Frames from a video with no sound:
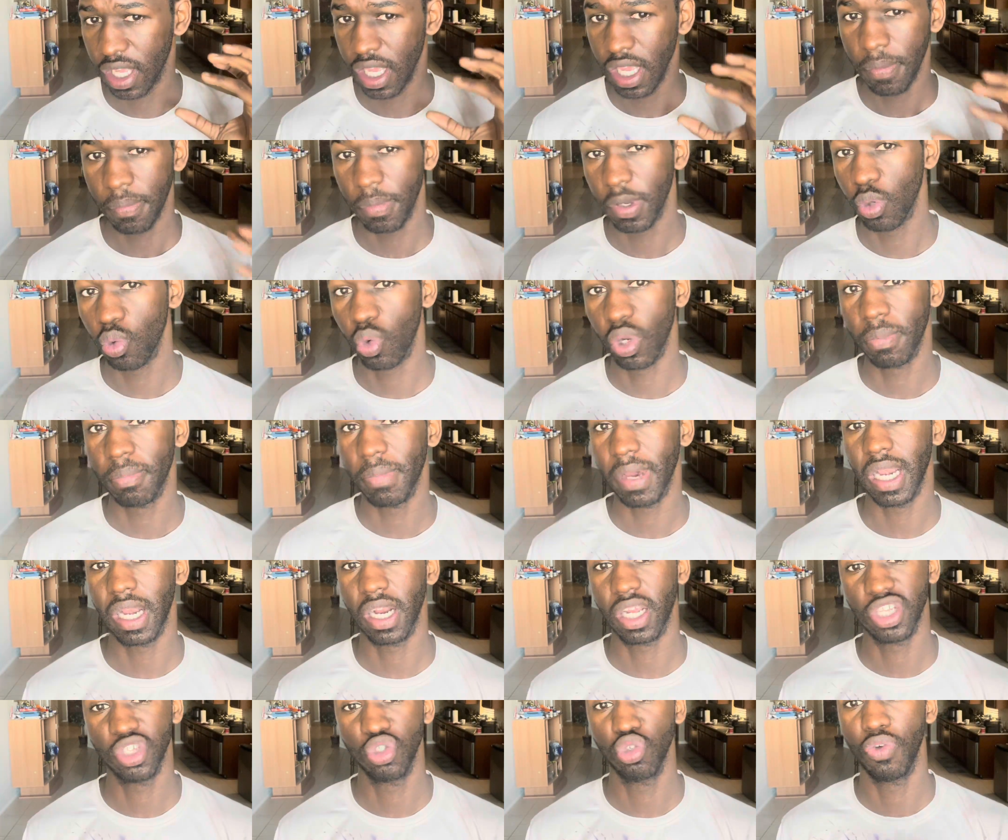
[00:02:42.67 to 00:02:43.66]
But it wouldn't matter,
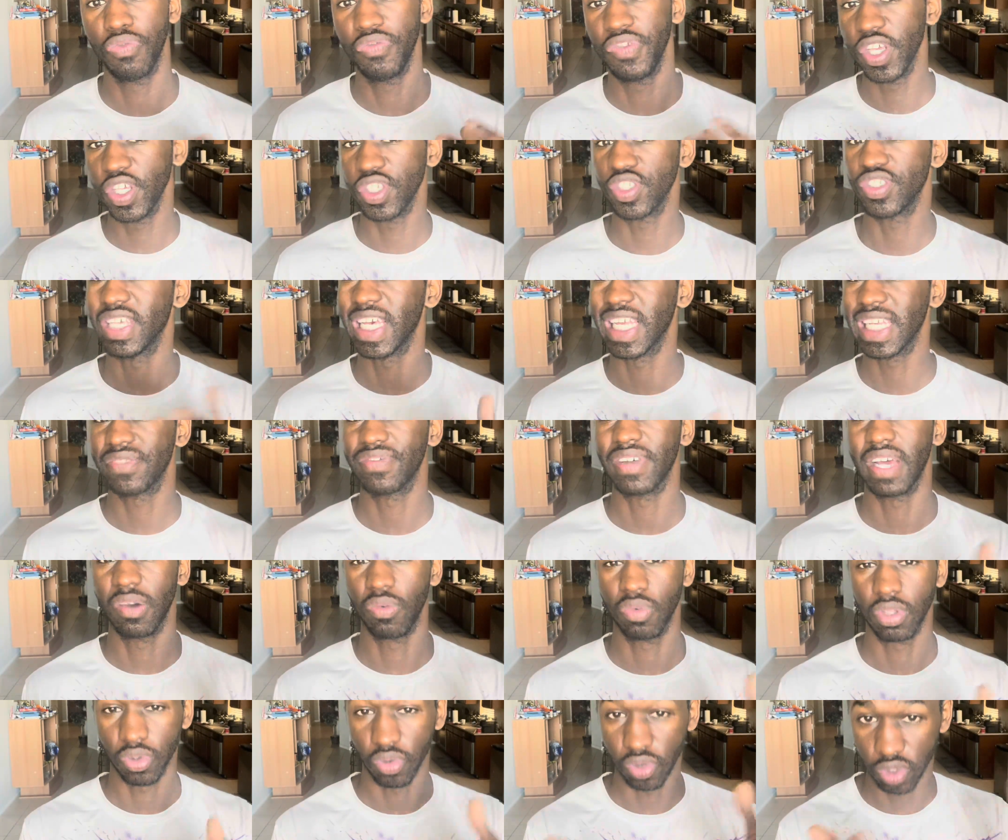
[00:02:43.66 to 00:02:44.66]
because you would feel satisfied
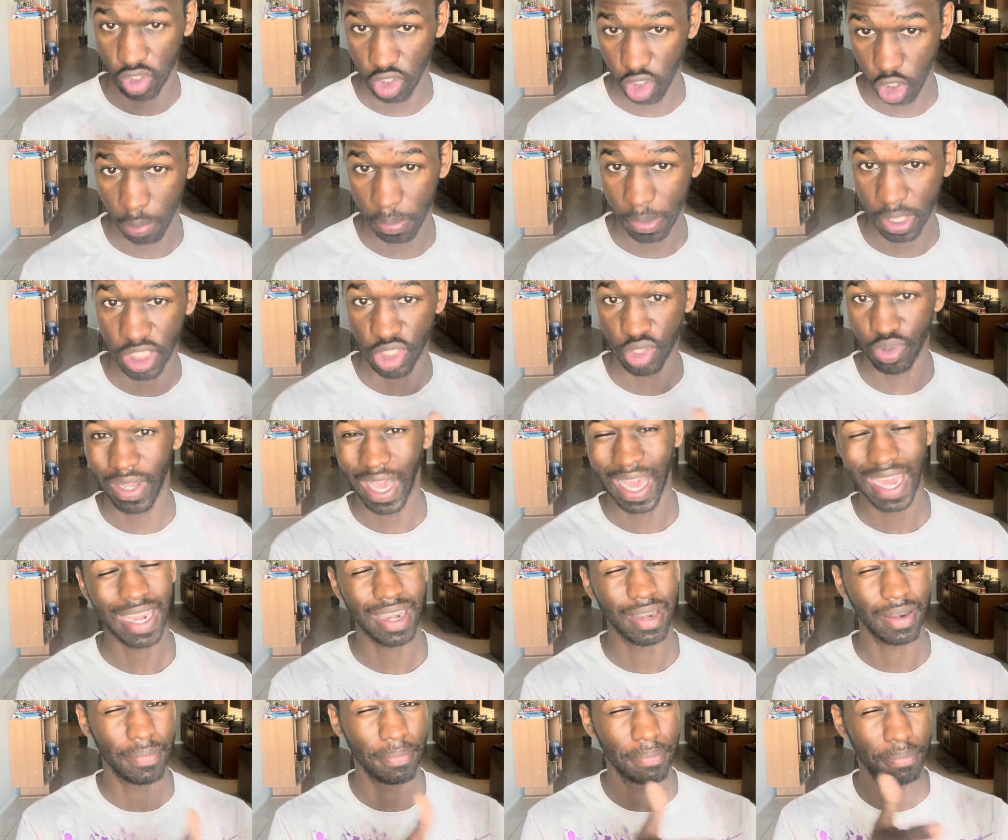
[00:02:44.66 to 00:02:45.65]
with the result, because you got
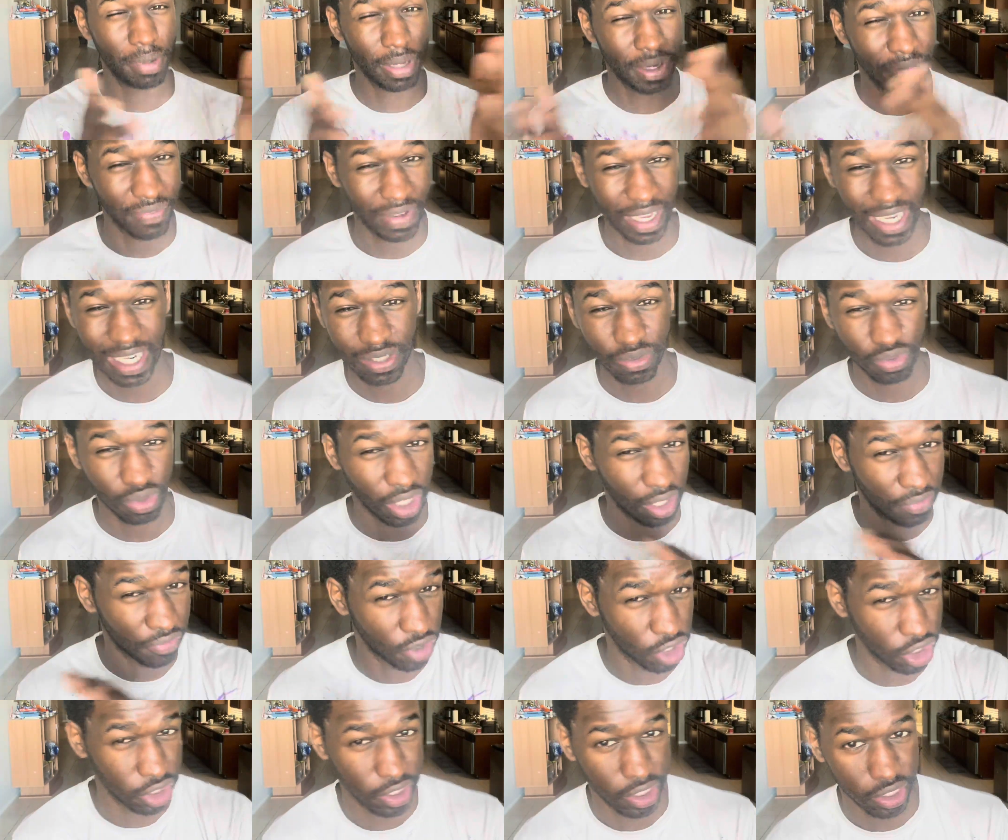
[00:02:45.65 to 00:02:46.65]
it pretty fast within the
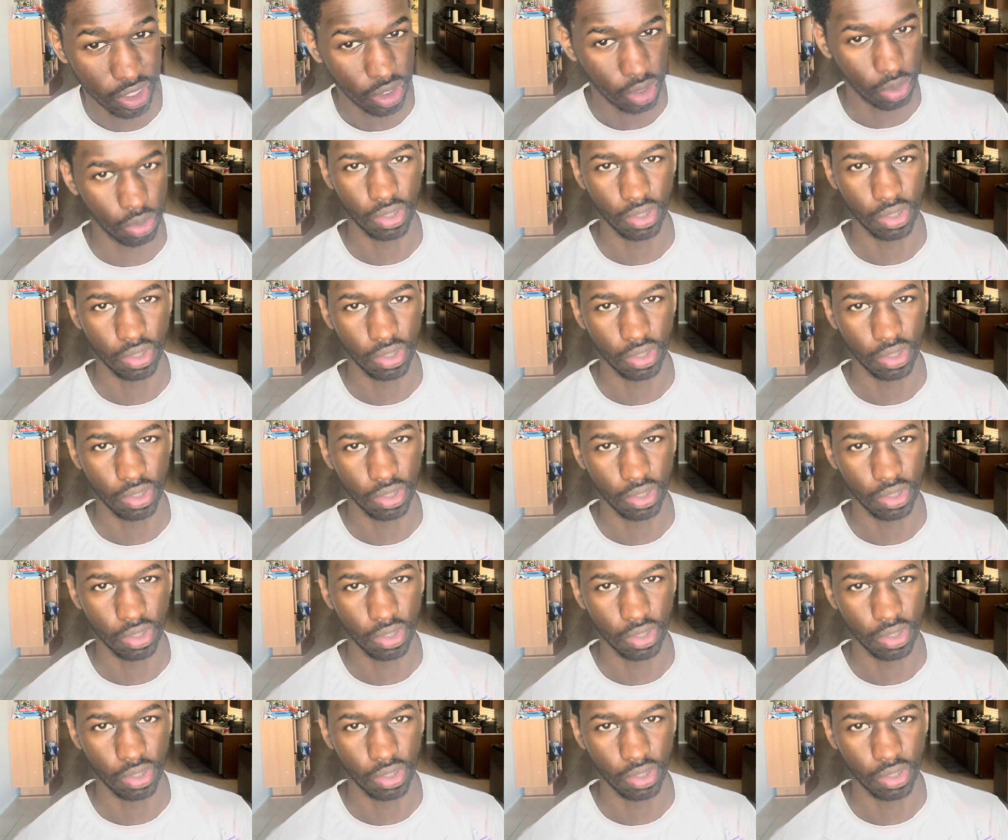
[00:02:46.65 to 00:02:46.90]
first year or two.